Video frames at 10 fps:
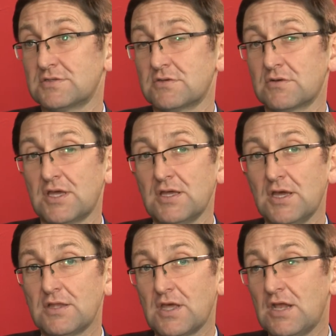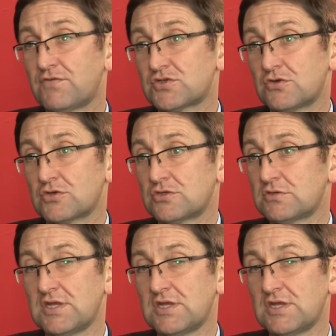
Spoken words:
okay? Infrastructure